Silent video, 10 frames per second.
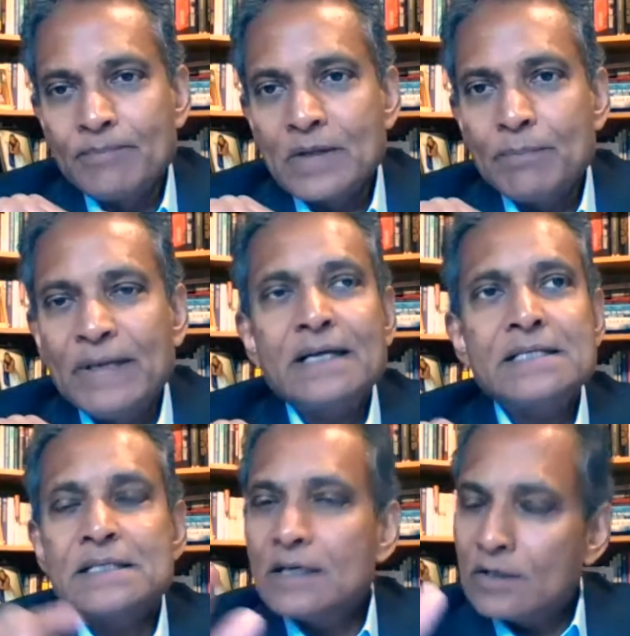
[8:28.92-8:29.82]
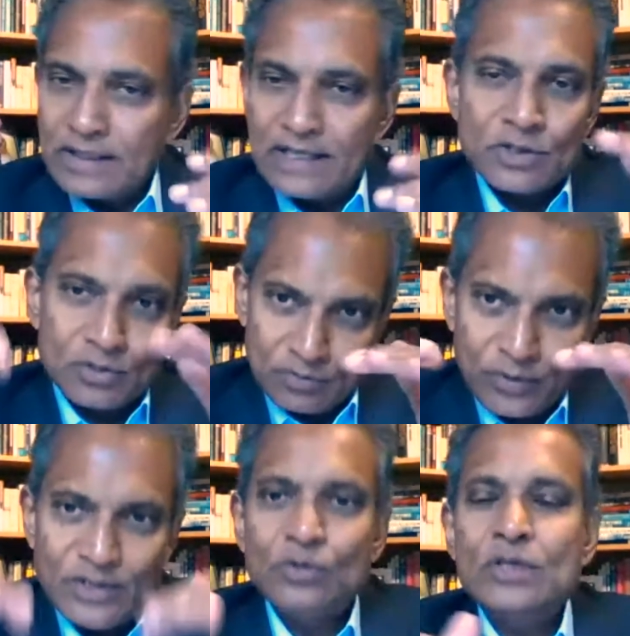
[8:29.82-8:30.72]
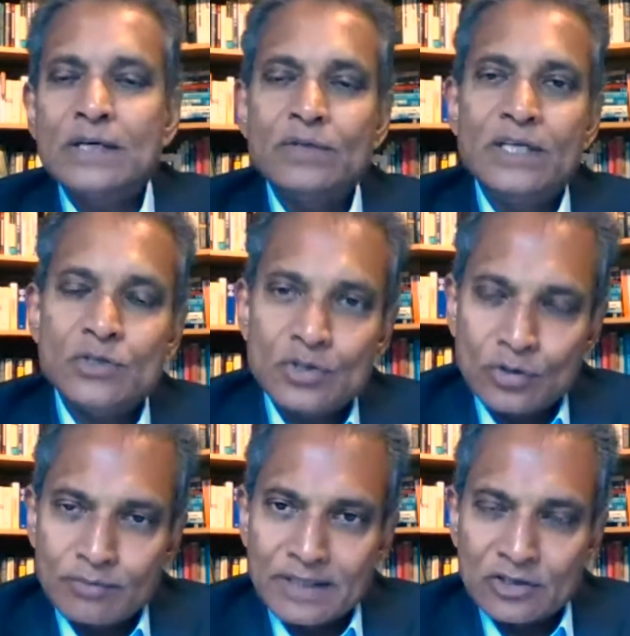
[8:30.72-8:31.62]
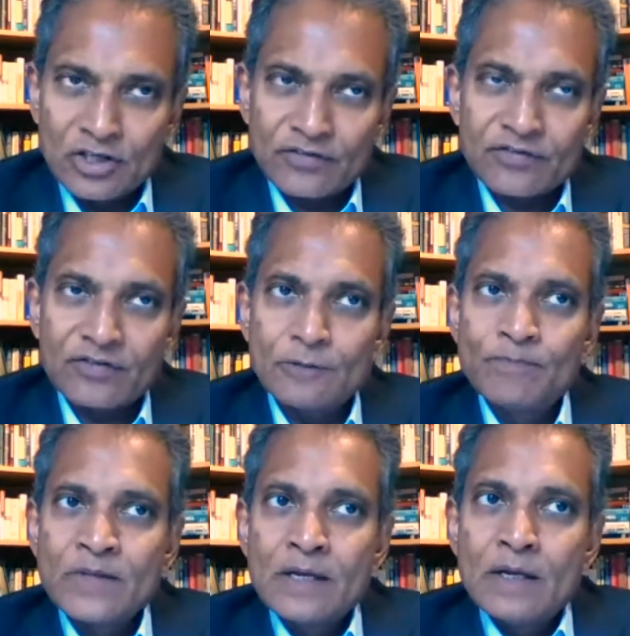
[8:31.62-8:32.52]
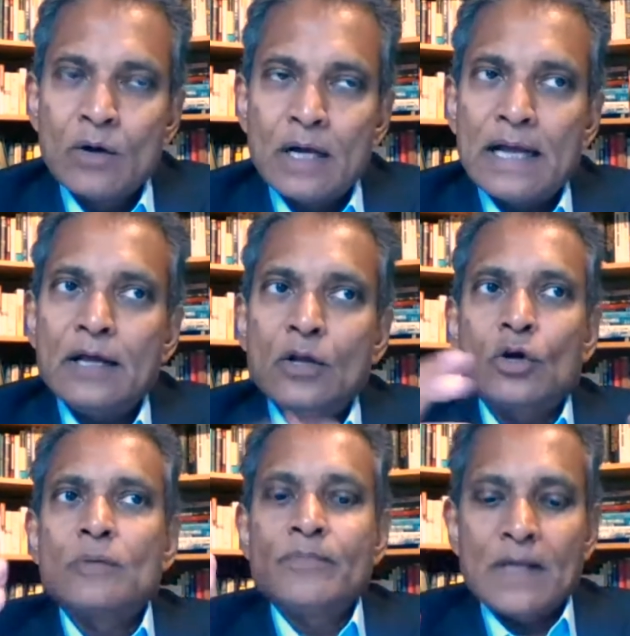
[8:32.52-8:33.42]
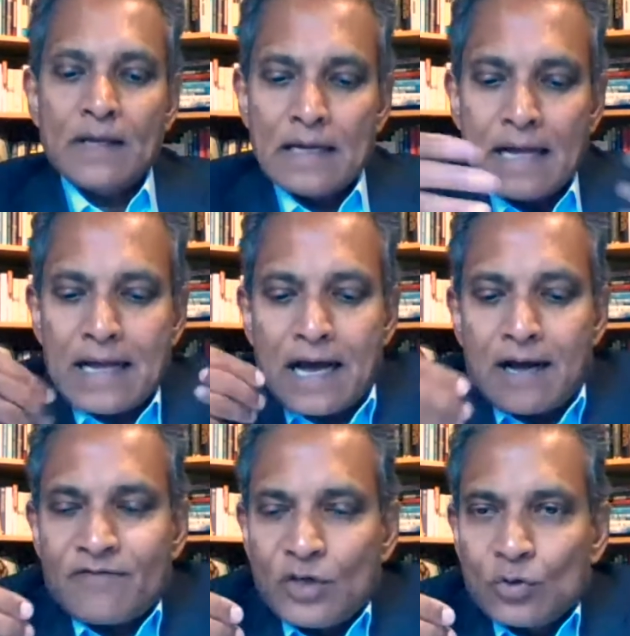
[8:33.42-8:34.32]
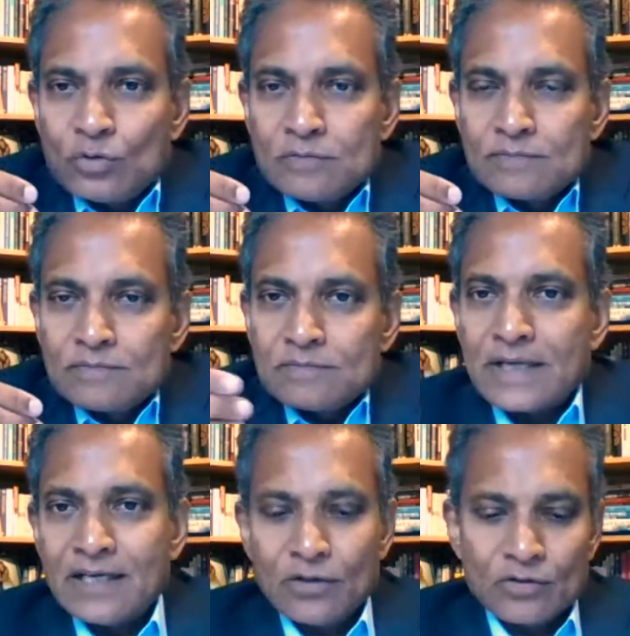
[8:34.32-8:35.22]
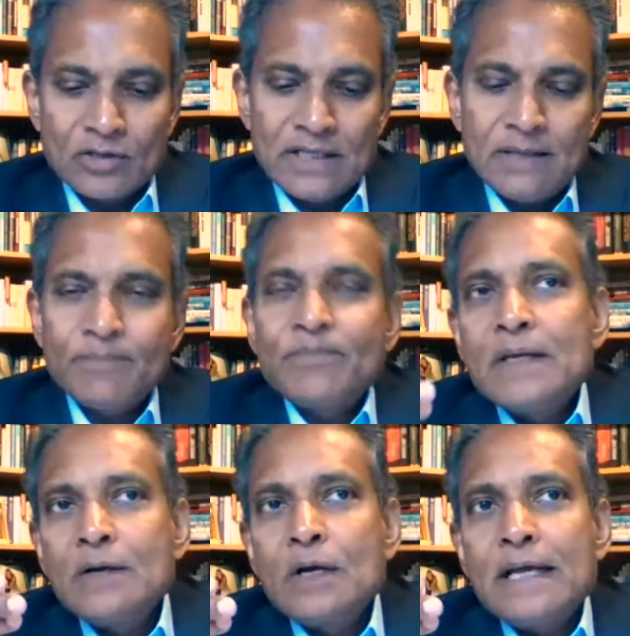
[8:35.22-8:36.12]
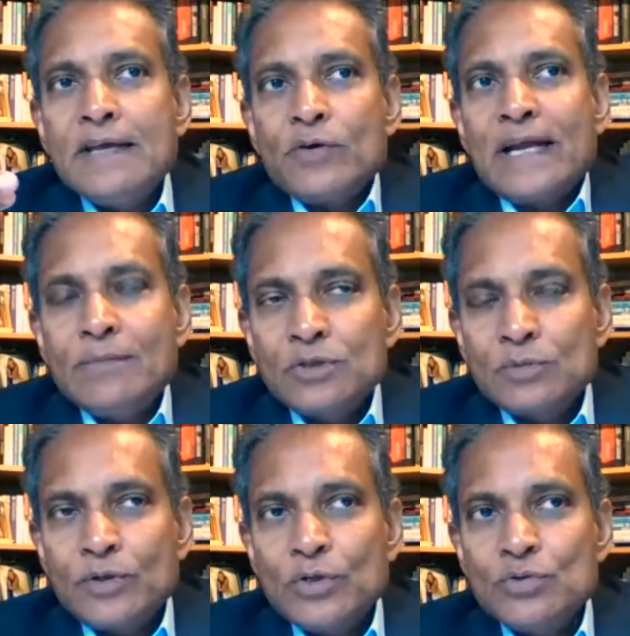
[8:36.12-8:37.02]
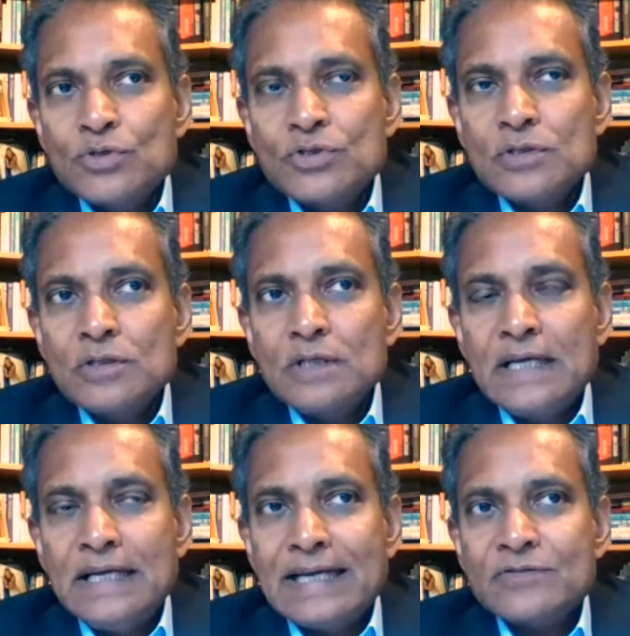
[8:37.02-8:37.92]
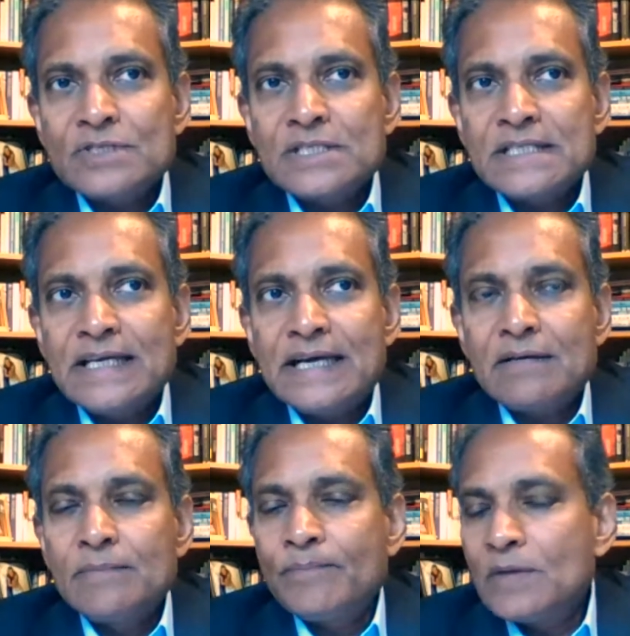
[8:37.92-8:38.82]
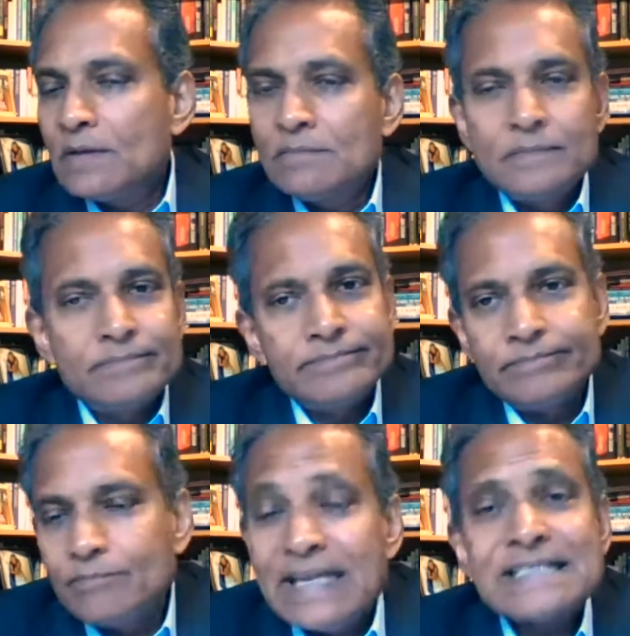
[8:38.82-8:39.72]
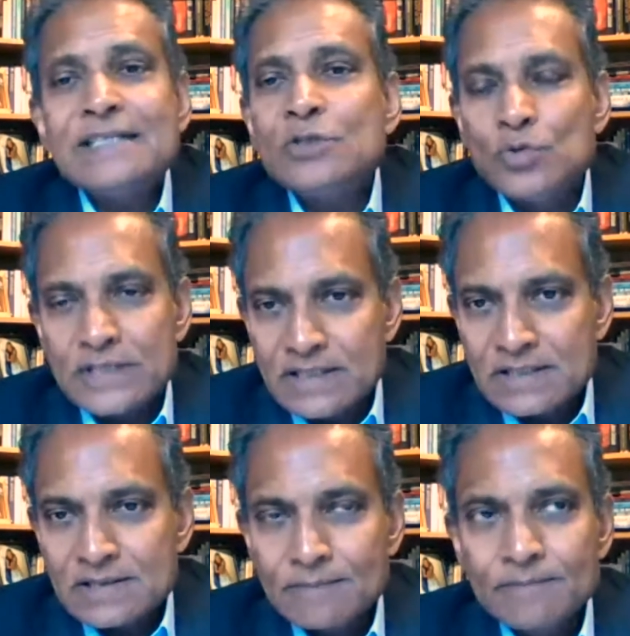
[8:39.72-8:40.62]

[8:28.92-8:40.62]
Because, okay, so we do now need to talk about costs. So look, our view, rightly or wrongly, if you're able to produce electricity at less than 2 cents,